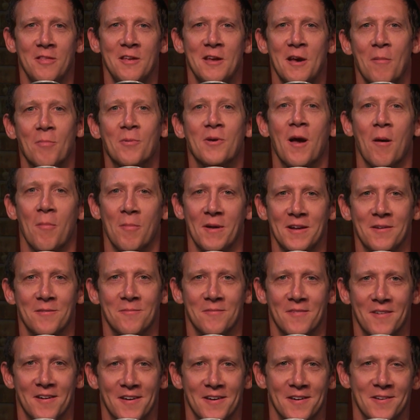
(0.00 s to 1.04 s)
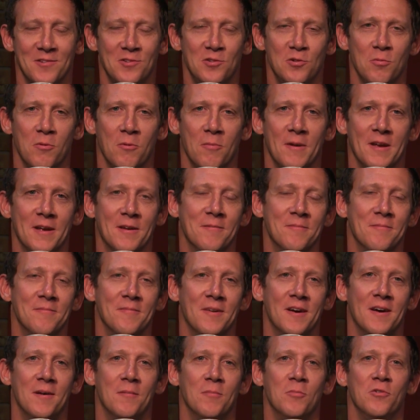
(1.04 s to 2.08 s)
the upcoming uh, Superman
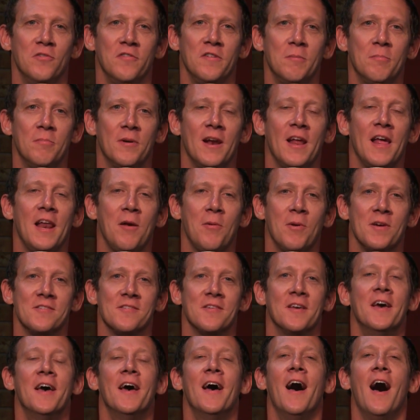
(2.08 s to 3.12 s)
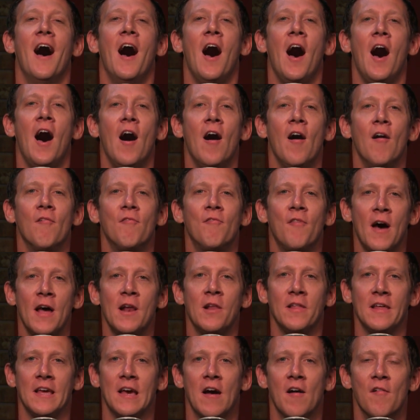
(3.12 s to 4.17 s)
uh, movie. But, anyways, uh,
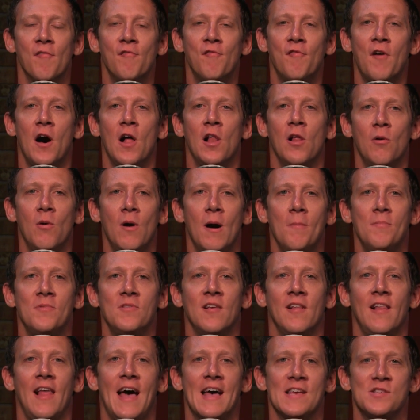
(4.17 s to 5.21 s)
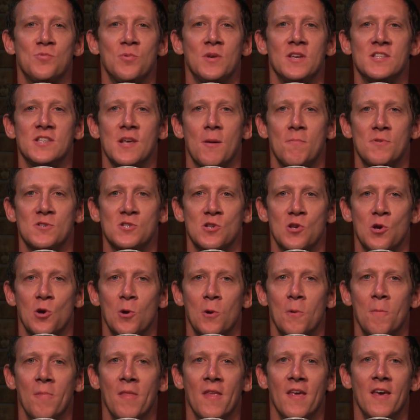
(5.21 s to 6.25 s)
finally, a follow up to last week's
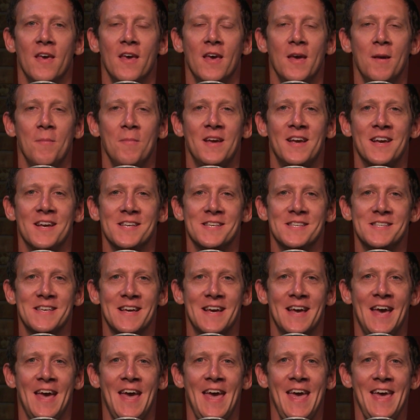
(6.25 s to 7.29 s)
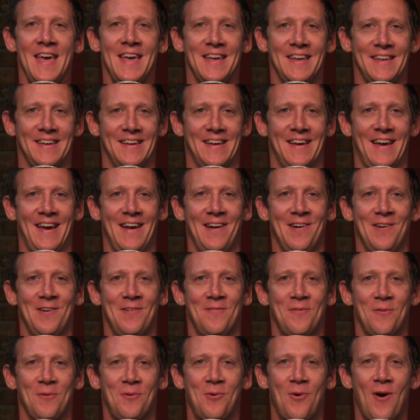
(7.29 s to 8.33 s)
episode because, hey, I
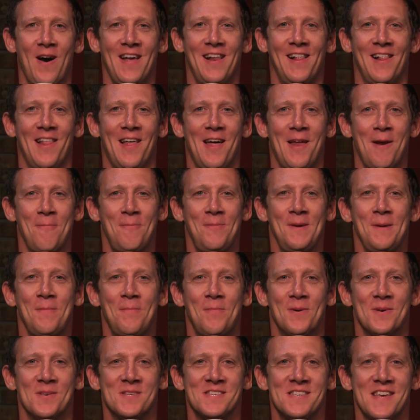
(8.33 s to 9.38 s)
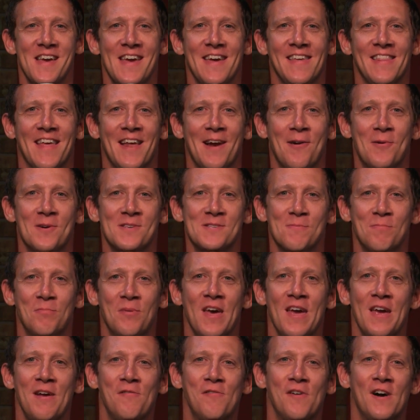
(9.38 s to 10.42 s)
heard from quite a lot of people saying that I wasn't
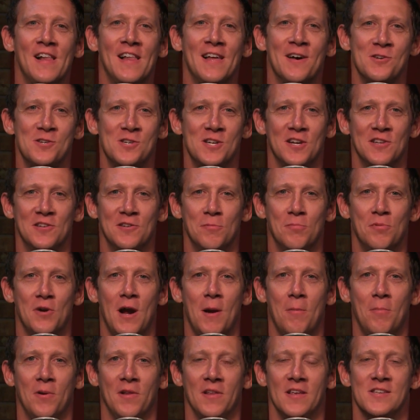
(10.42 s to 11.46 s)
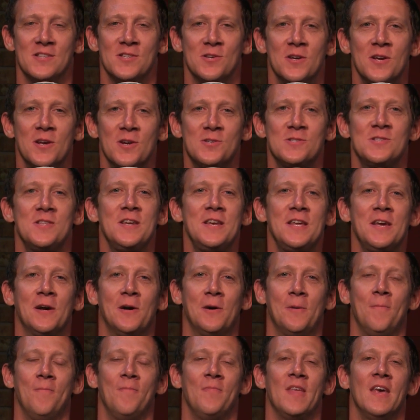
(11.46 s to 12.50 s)
playing Fallout Shelter properly. So here's the
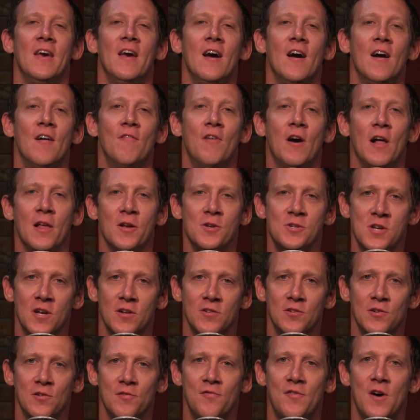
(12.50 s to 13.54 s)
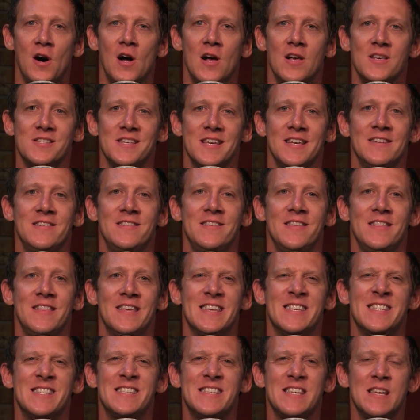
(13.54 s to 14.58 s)
deal. Fallout Shelter falls into
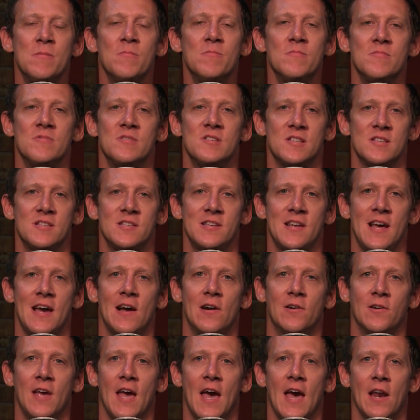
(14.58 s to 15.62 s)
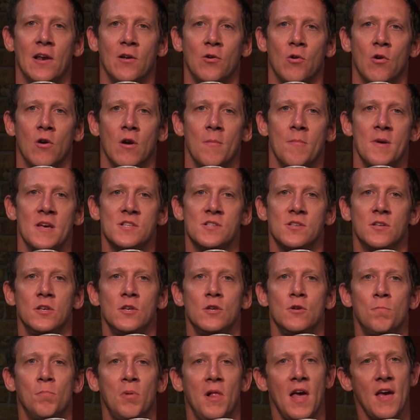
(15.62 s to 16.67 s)
the Sims style category. Basically,
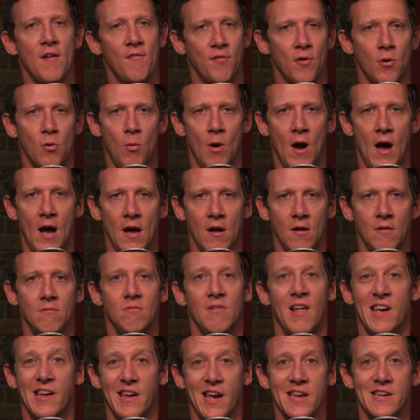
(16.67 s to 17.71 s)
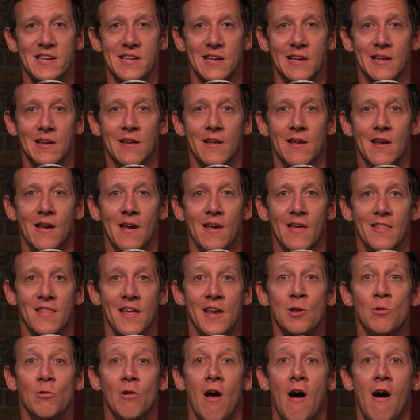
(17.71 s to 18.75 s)
you play it for a while, like I did,
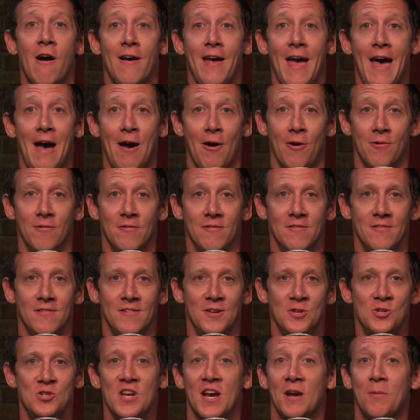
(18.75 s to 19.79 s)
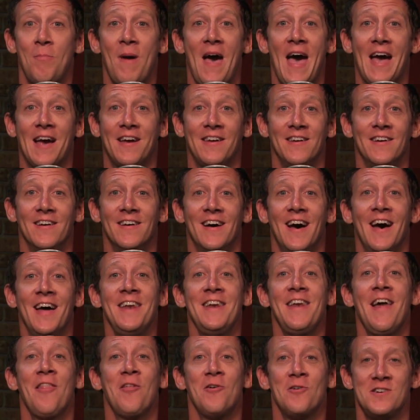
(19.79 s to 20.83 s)
then you log out, you check back
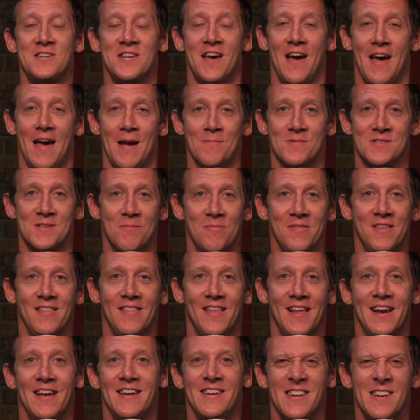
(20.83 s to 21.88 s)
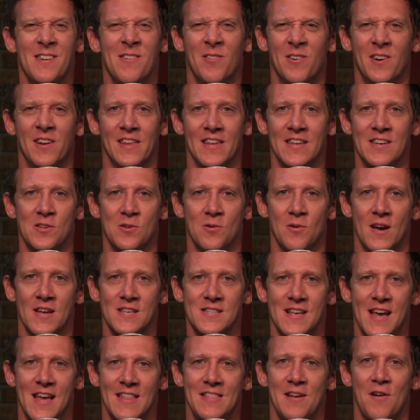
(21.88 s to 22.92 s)
another time, something that I didn't really do. I
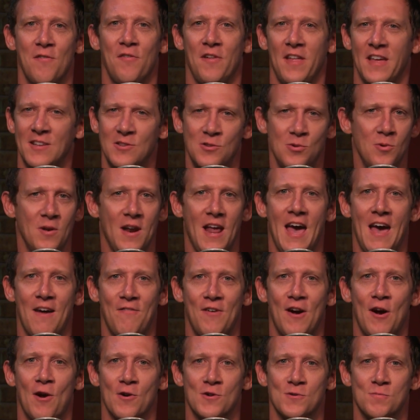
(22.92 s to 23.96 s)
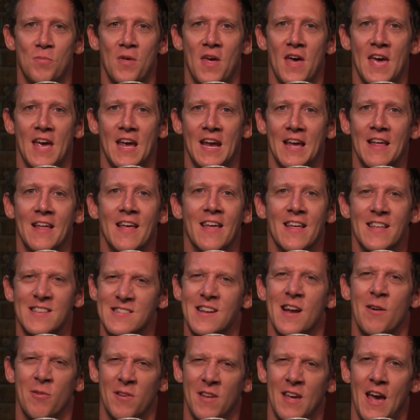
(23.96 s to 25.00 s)
sat there for like two and a half hours playing it. It's
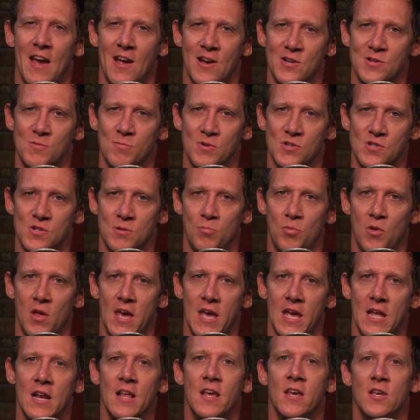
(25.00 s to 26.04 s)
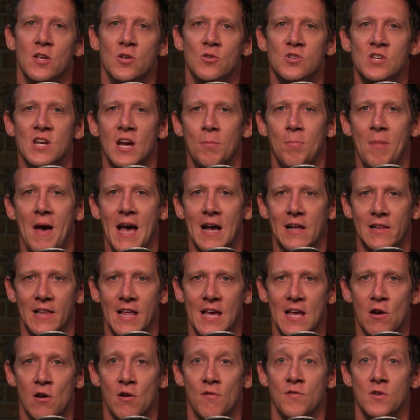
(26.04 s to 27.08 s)
not really how you're supposed to play it. You check back
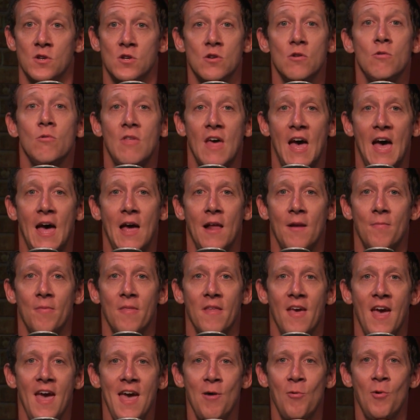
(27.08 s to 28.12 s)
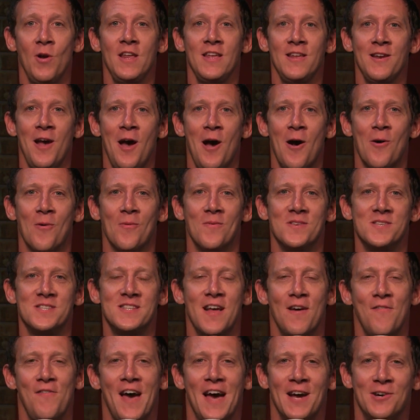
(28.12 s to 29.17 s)
later. If you do that, hey, what do you know?
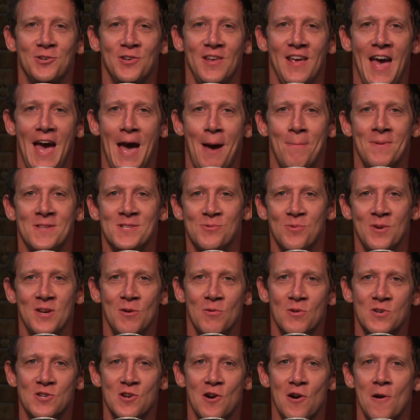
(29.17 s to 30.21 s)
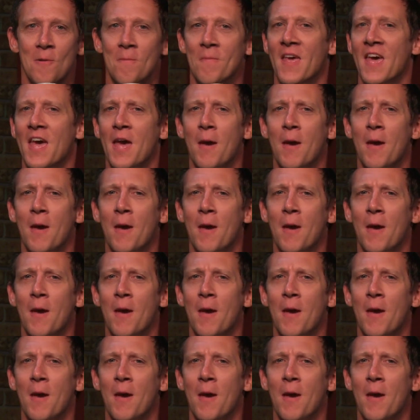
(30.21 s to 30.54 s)
Stuff actually happens when you return.